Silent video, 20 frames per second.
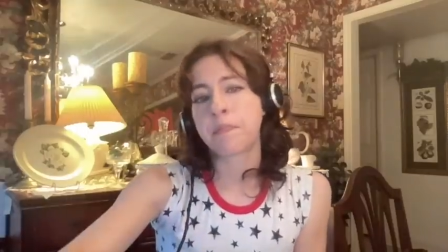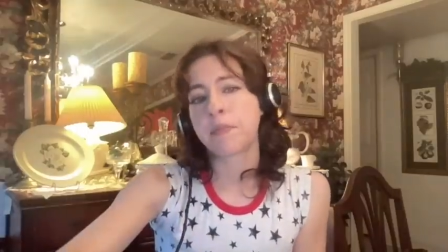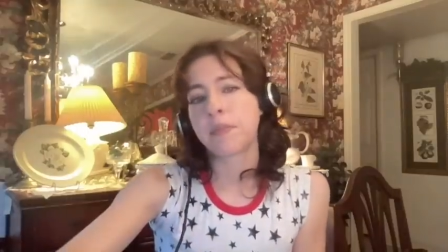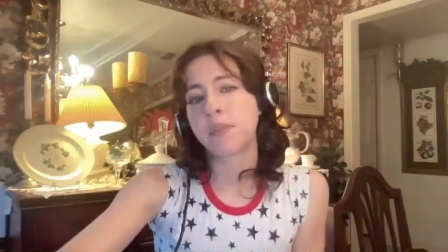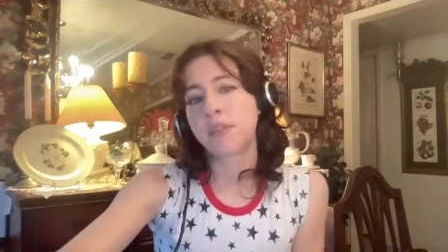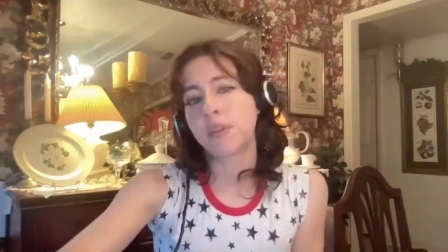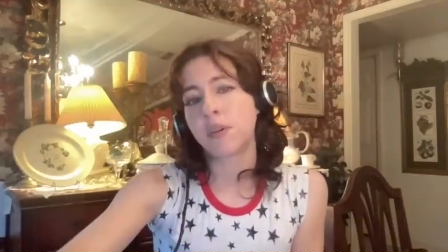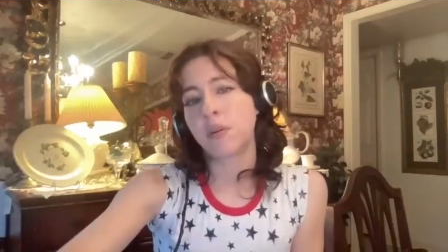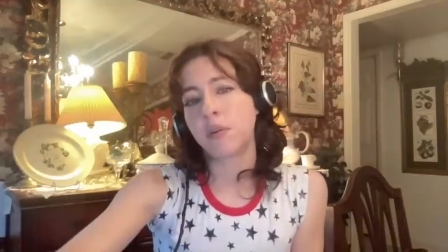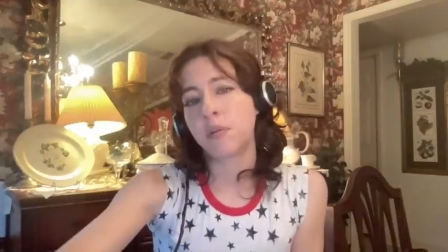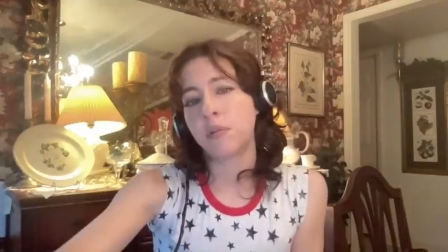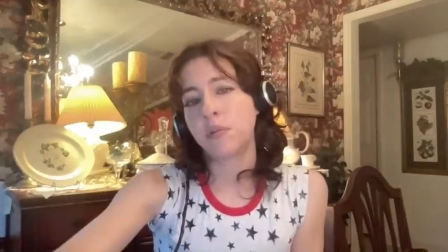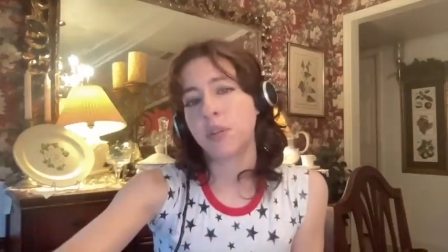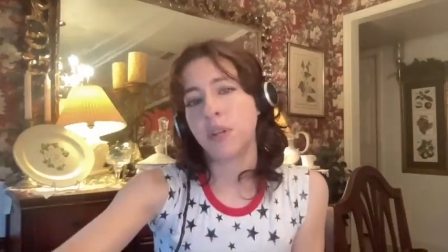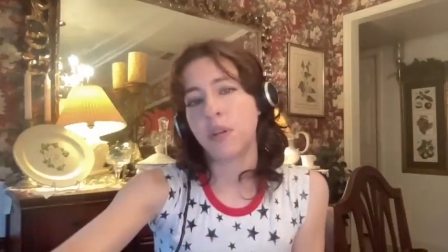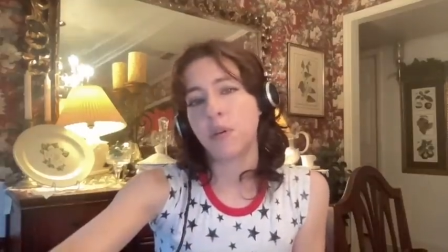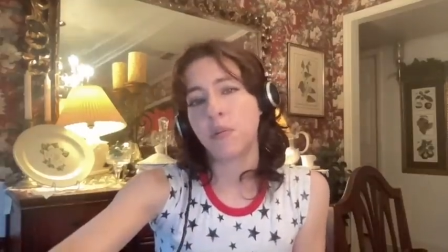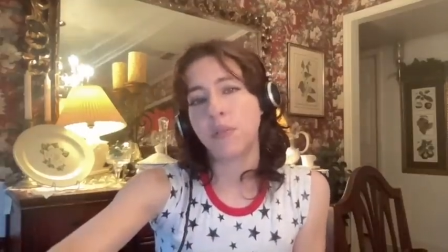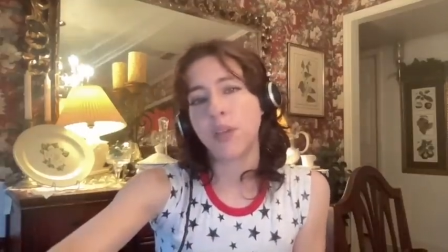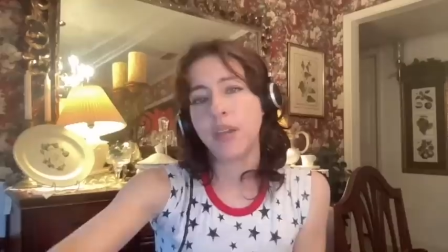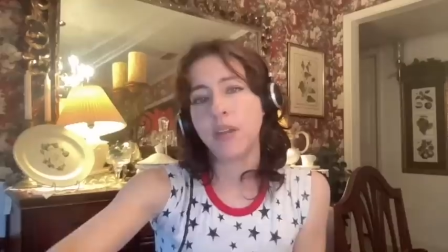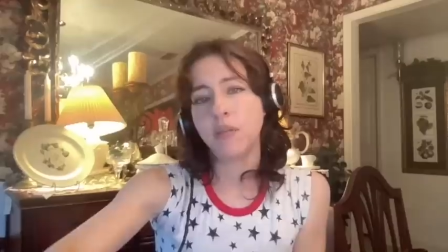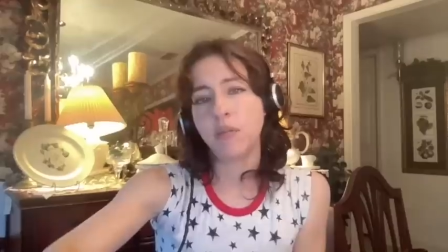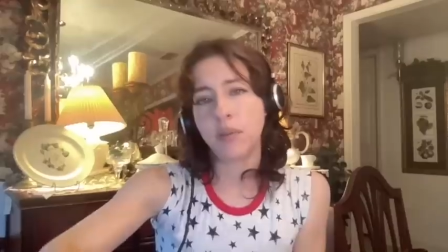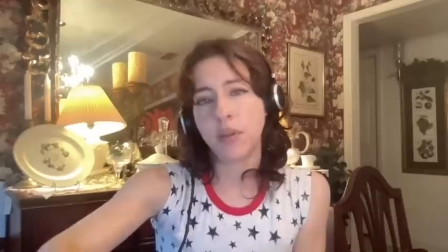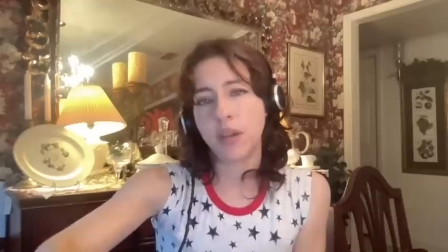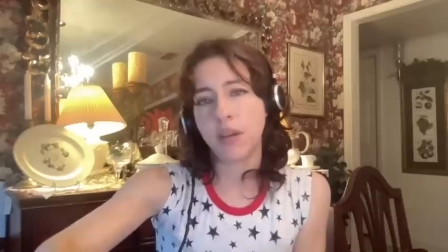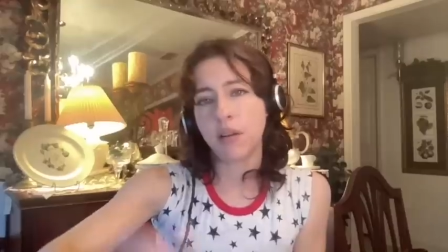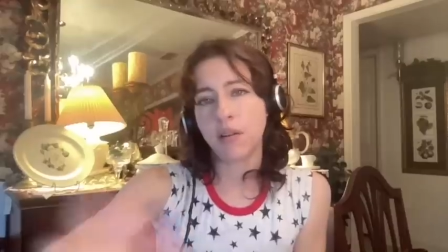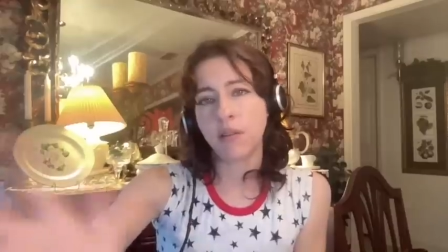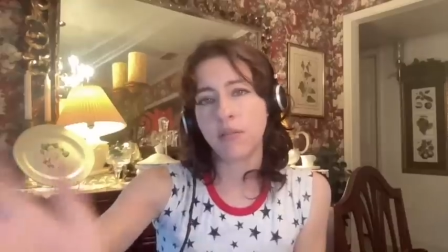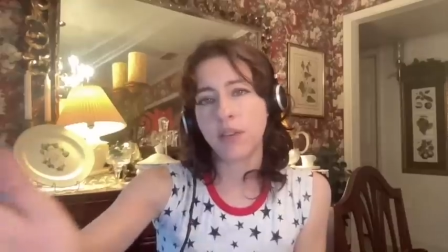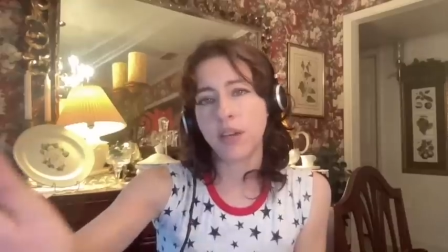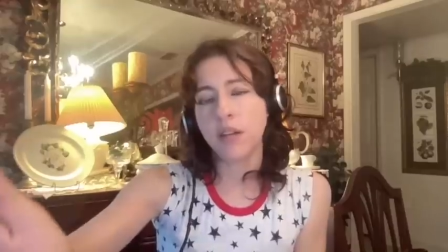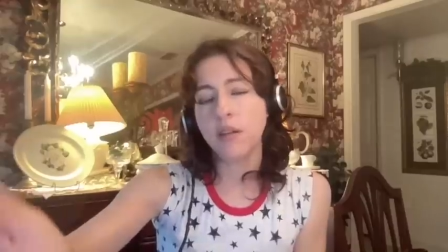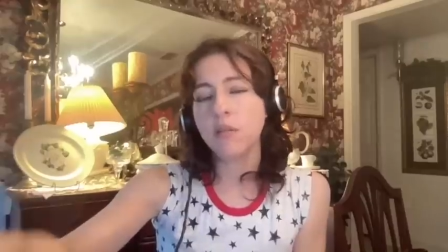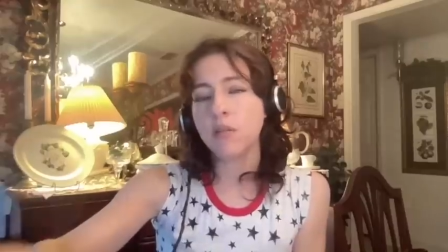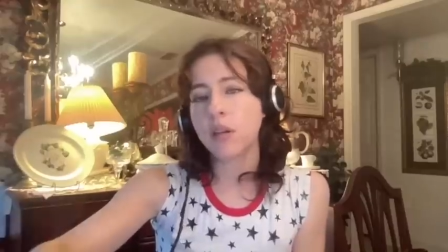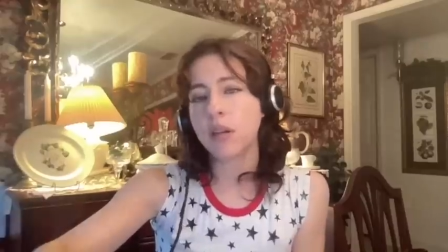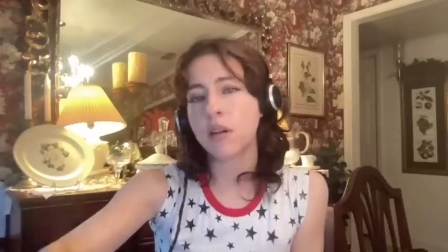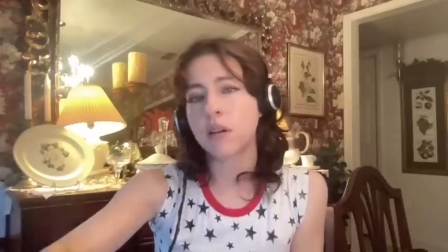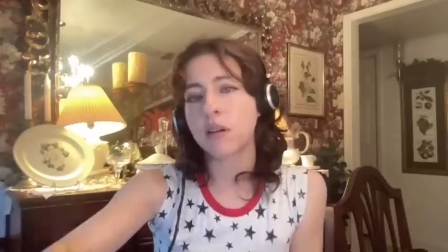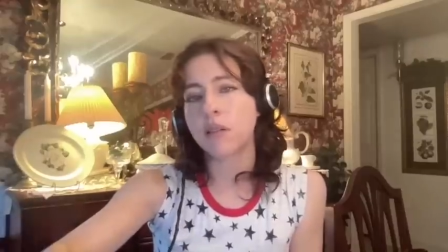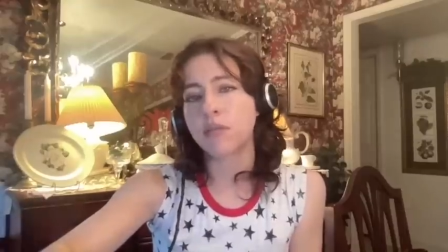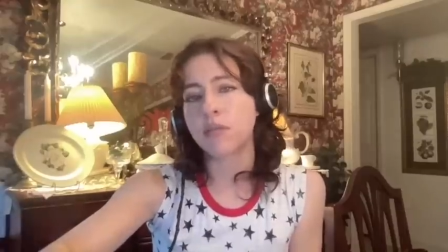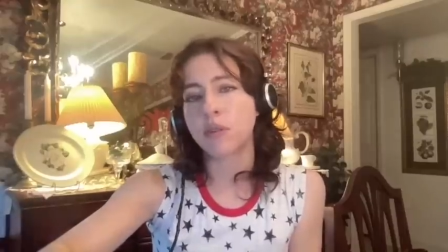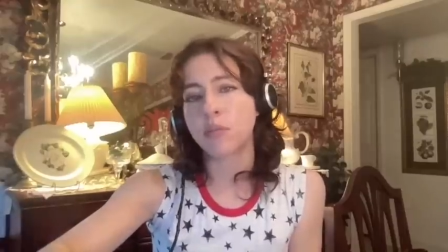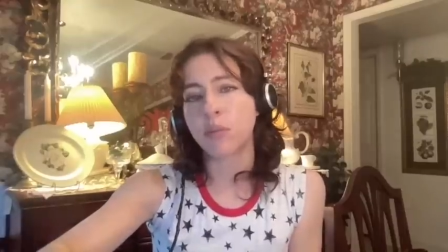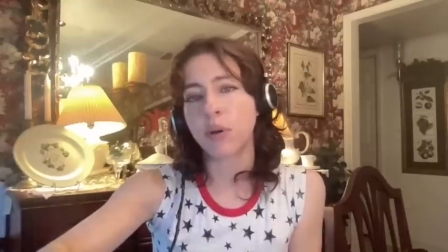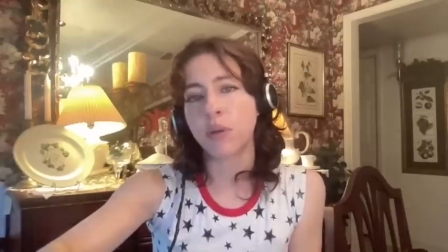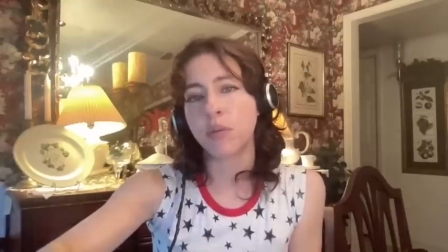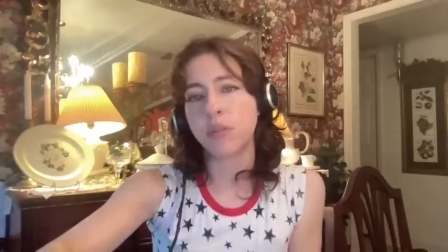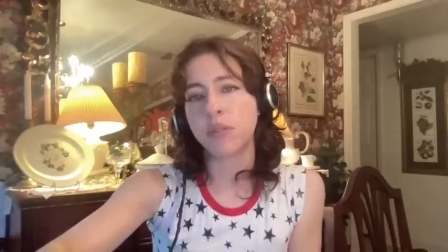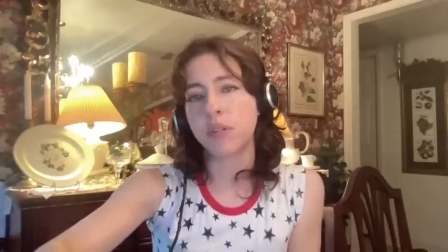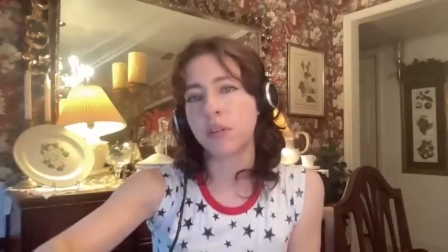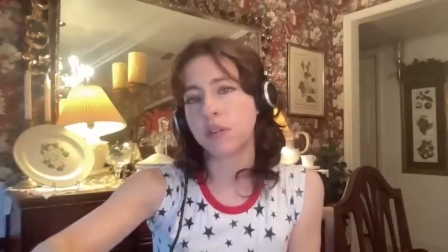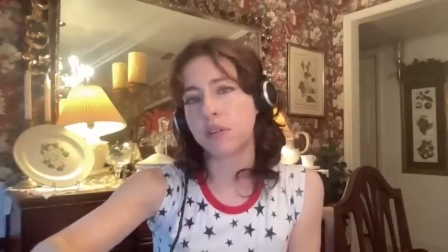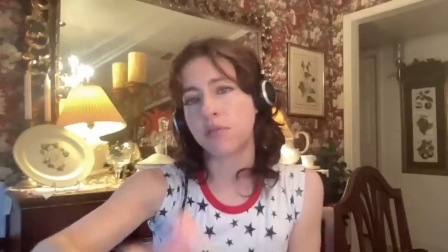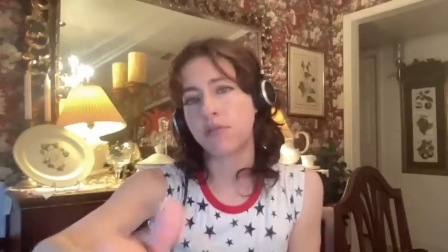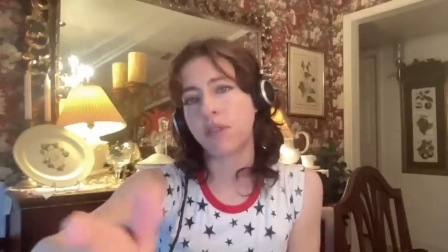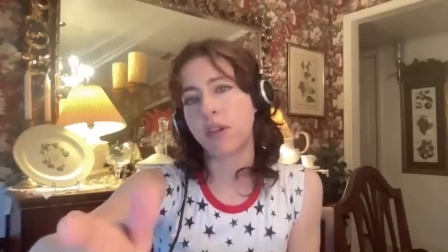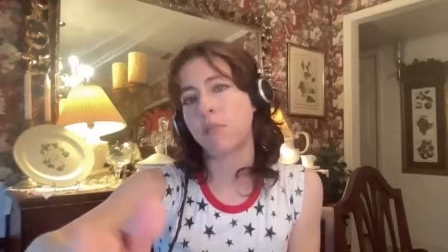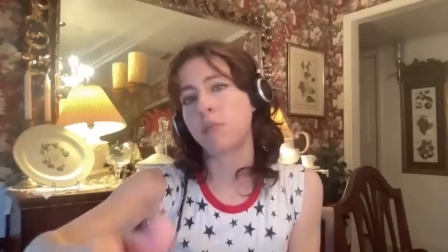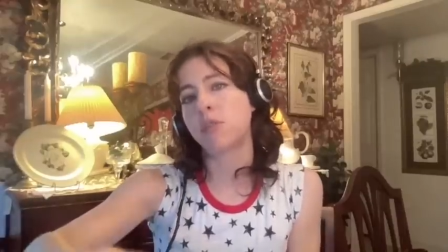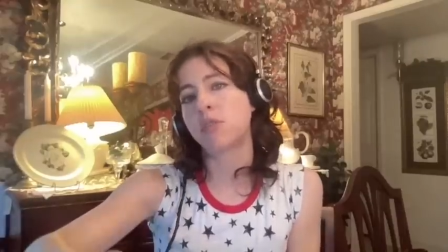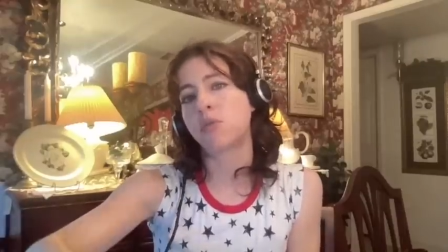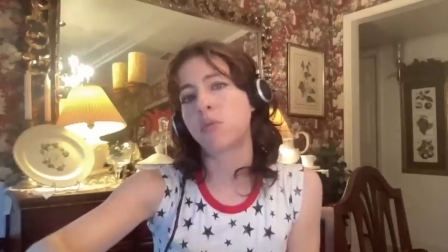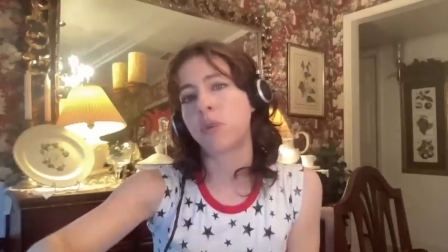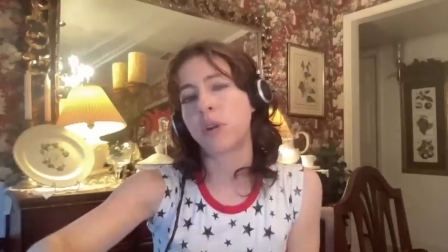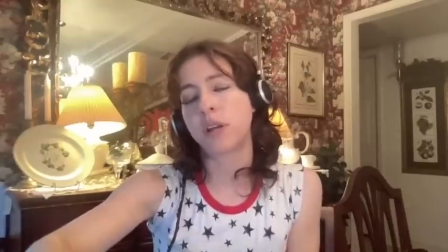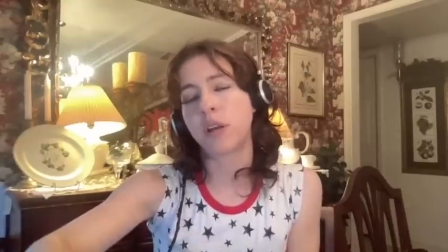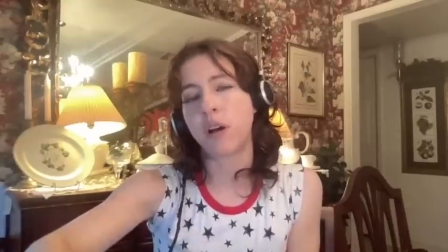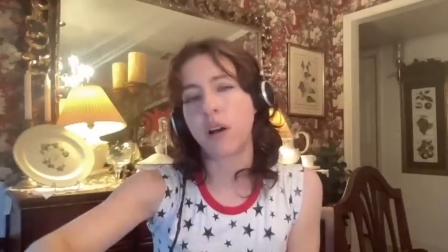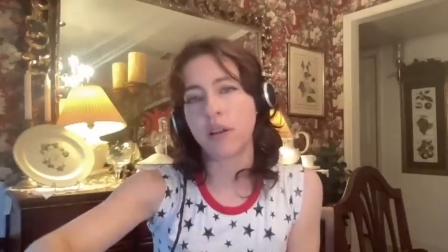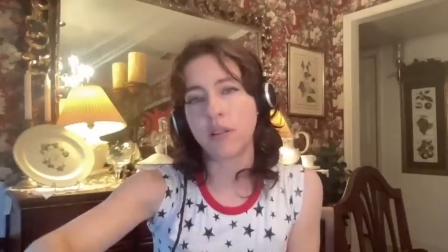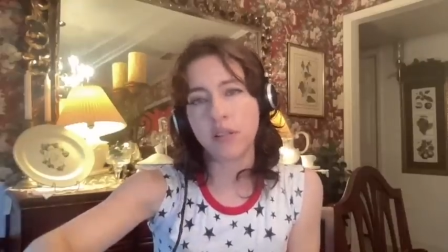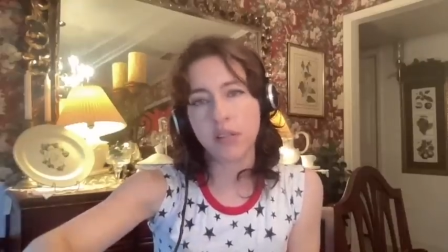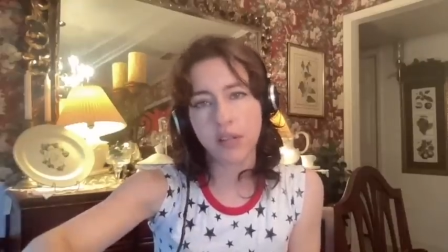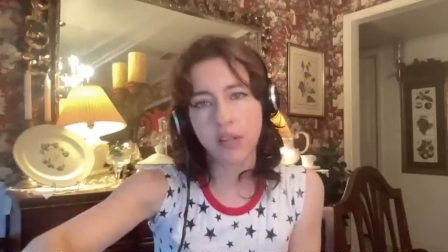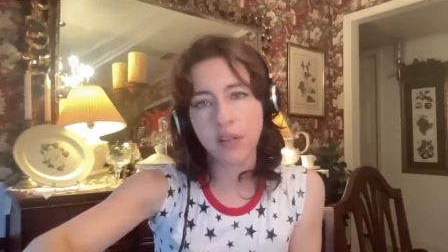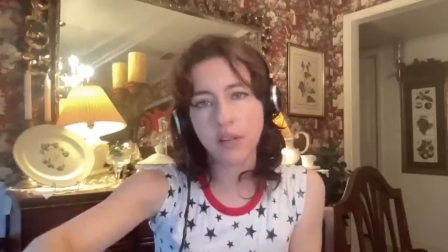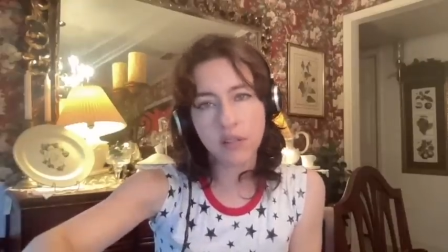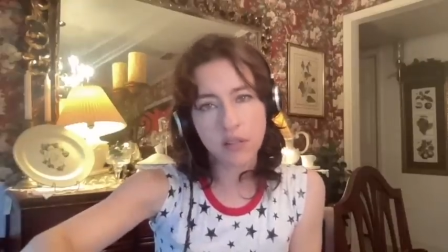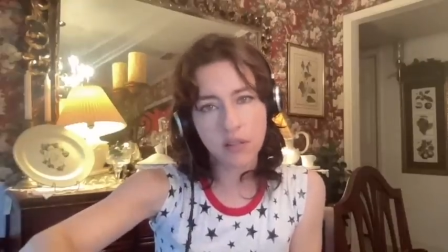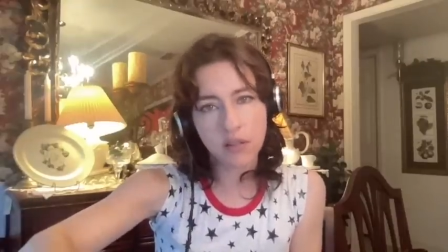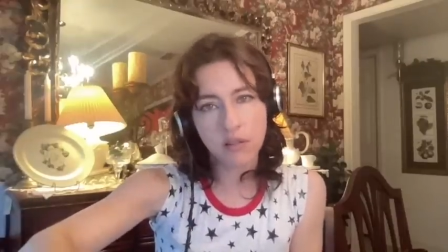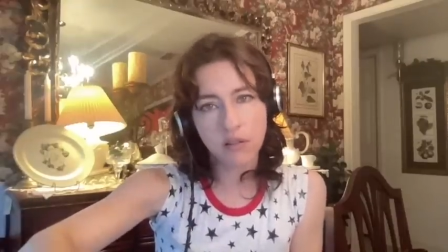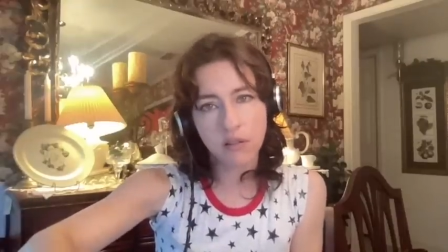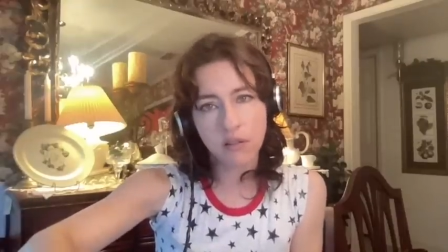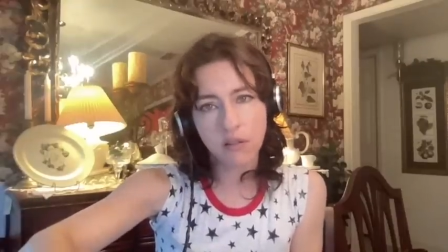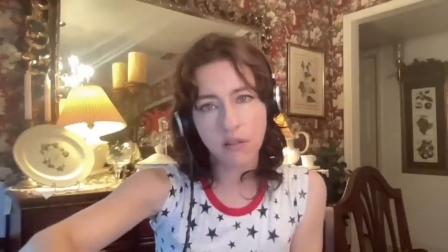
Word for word: so you know they don't care if they don't care if they're posting defamatory content